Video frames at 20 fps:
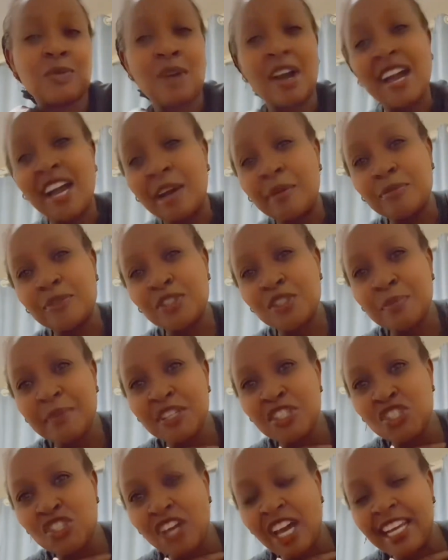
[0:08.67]
welcome to my
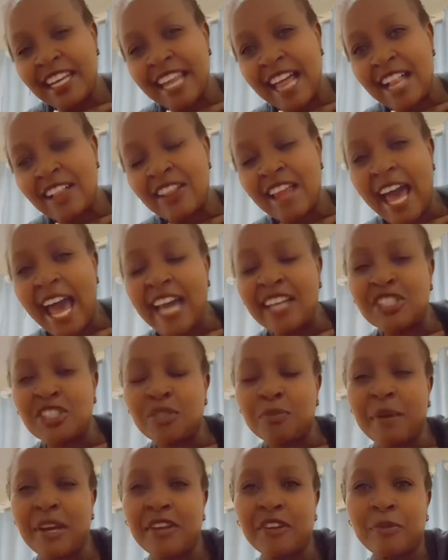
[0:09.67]
channel and
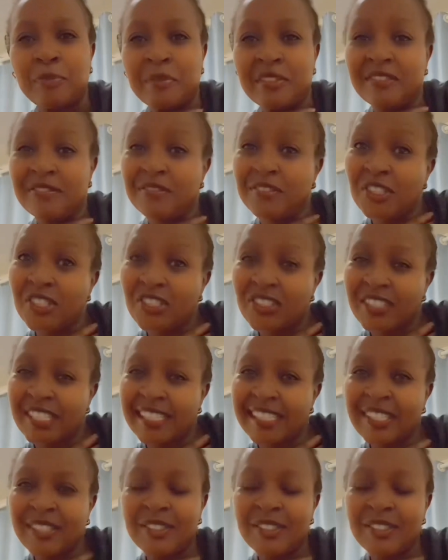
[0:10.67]
to my repeat viewers,